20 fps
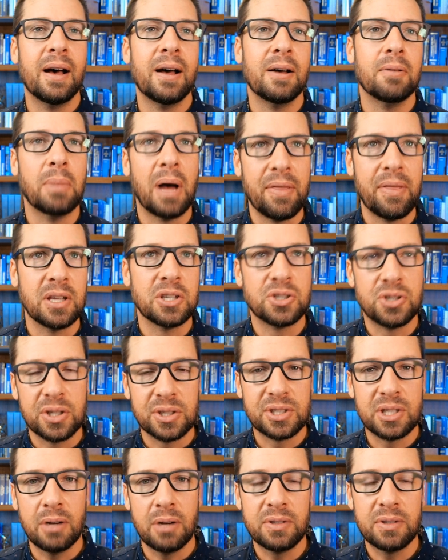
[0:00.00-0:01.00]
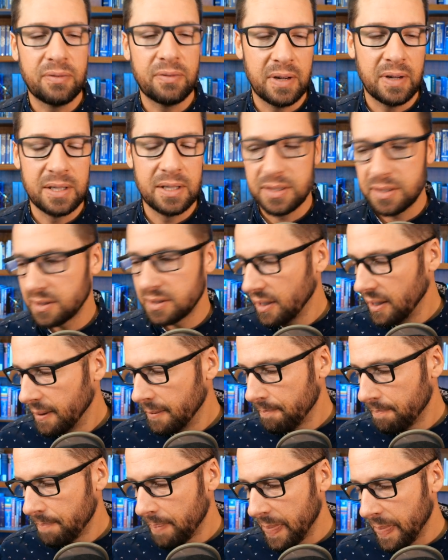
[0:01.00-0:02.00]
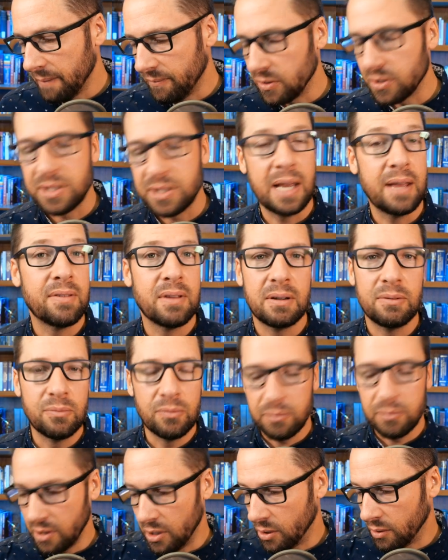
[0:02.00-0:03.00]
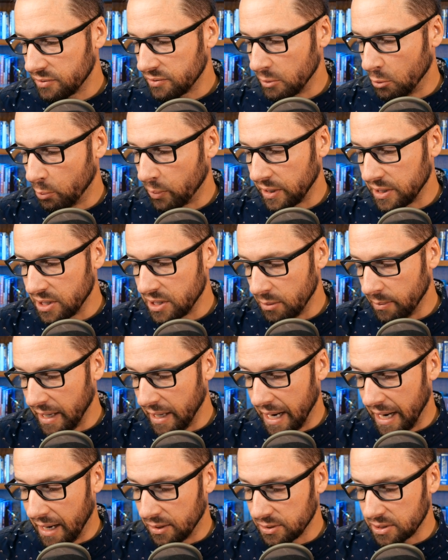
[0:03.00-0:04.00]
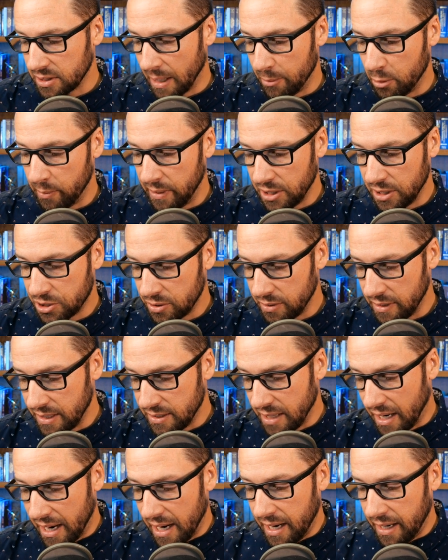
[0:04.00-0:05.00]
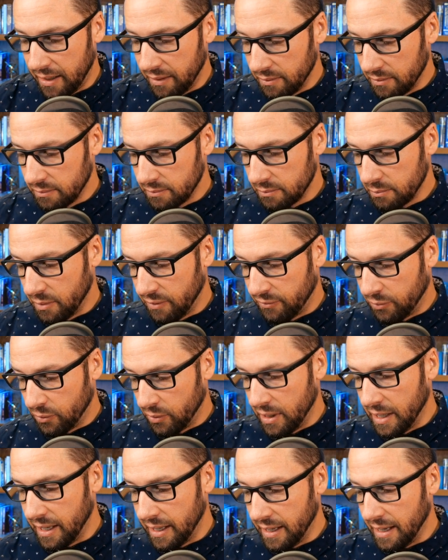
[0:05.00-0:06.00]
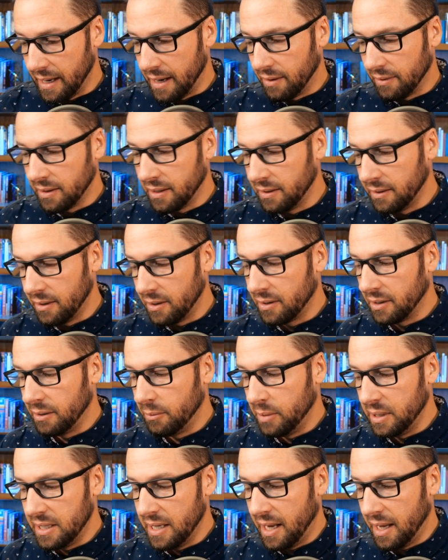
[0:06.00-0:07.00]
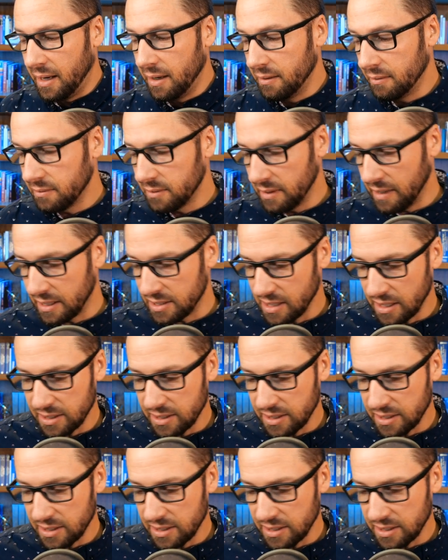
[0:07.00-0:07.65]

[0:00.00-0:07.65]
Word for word: I think it's just self-defense. If you say that, you know, if someone breaks into my house, I'm going to make sure they die before they get out, but they're going to be dead. That's not